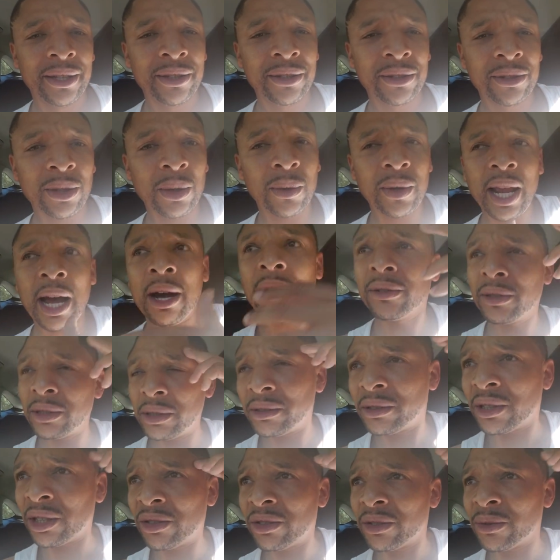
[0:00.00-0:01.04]
So
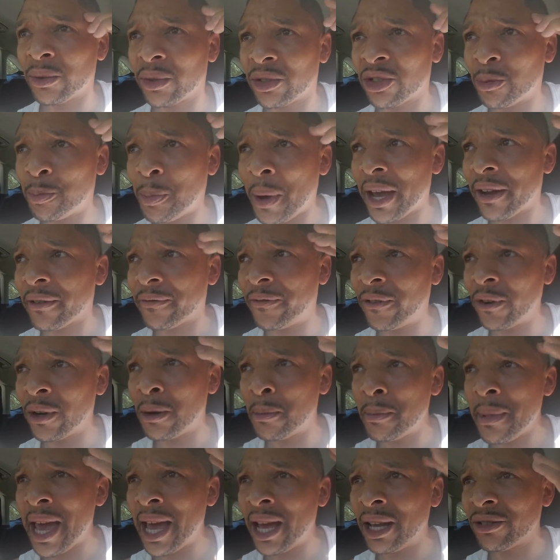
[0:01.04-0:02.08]
without just respect for a
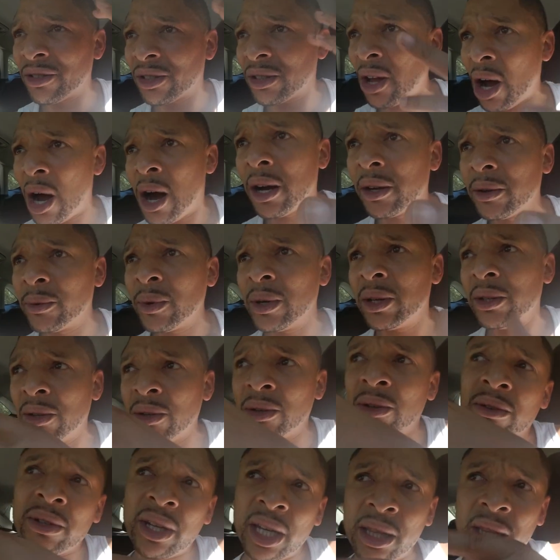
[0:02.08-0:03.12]
man's thought, when you
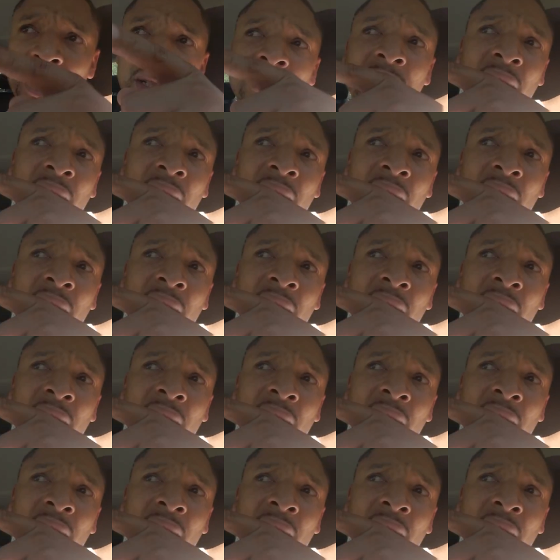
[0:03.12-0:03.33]
don't get to